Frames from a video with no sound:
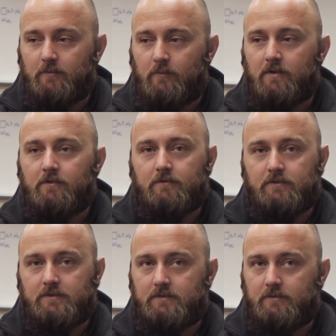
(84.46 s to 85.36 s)
one of
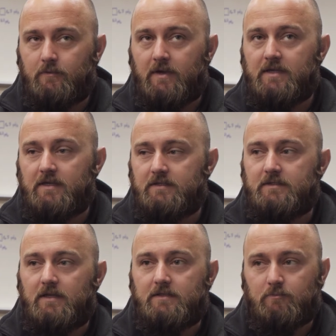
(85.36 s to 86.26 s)
those great
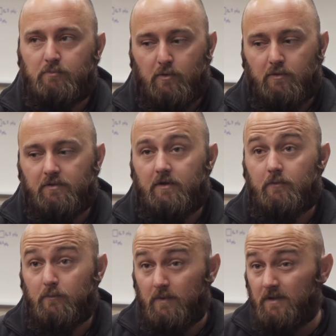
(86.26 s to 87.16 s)
kids that's both
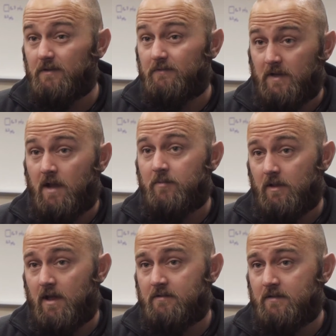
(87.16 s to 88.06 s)
a really
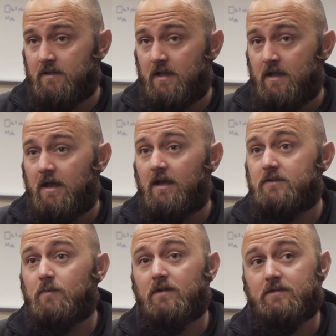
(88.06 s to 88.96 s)
phenomenal athlete
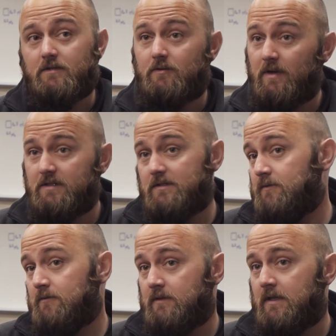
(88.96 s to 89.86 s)
as well as a great
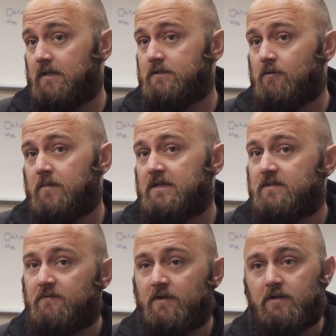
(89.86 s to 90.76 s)
student. And so it
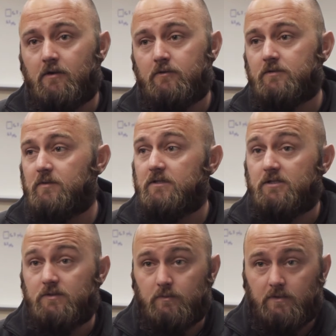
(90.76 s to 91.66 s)
makes it fun to coach her because
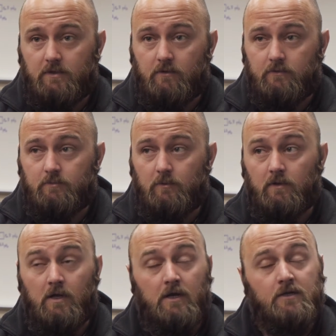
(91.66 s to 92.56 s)
she's really
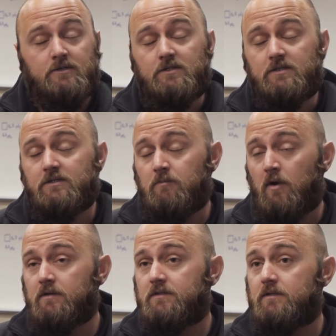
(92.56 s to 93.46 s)
coachable. She's
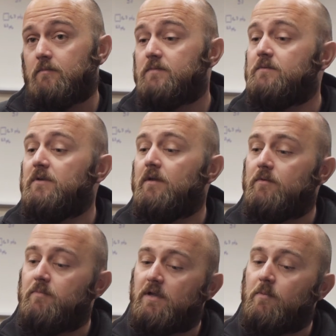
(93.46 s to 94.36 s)
smart to, to be
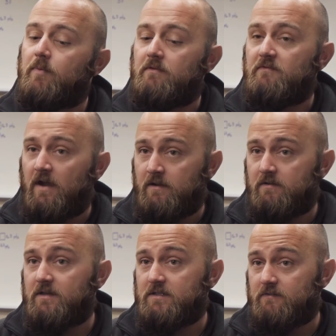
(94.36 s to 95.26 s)
able to pick up on the
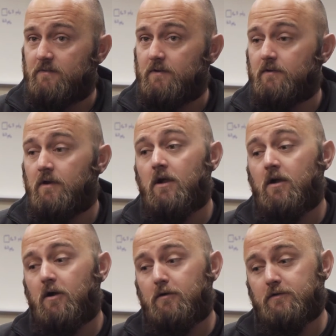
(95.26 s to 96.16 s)
finer things of her,
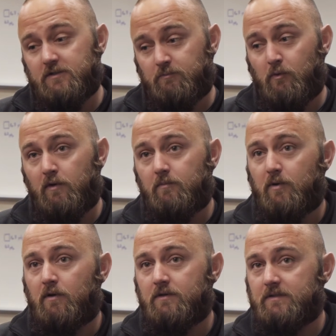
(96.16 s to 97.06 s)
her sport,
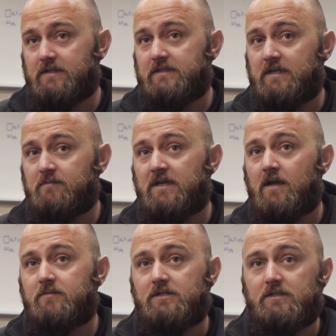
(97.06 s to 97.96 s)
but also at the same
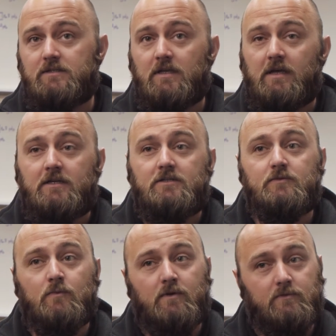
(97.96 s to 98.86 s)
time, she's,
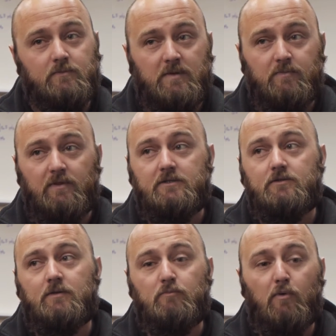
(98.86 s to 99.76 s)
she's one of those people
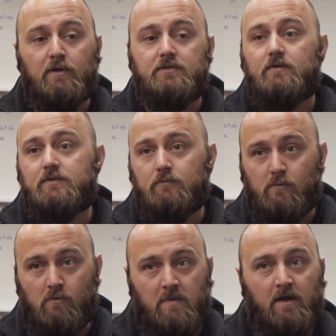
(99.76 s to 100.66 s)
that you can point to as a
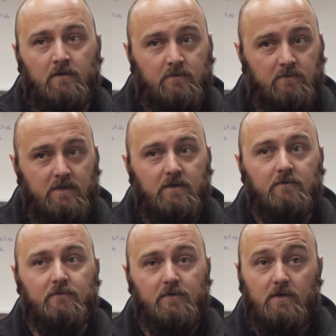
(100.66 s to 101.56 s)
role model and a
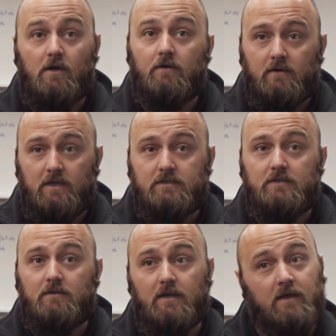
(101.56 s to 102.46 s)
leader for the younger
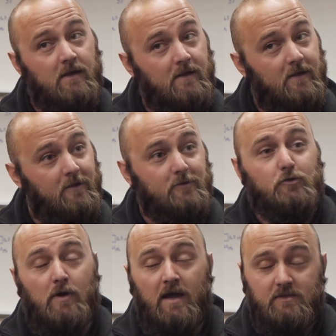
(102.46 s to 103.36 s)
kids to like
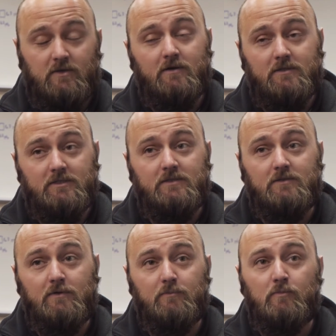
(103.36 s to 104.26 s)
try as hard as
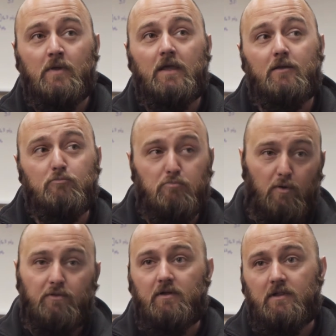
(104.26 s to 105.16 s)
she's doing in
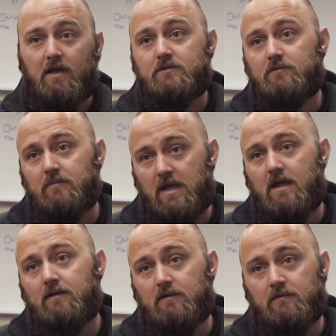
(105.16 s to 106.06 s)
both the classroom
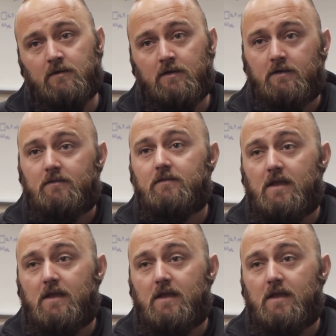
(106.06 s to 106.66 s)
and in the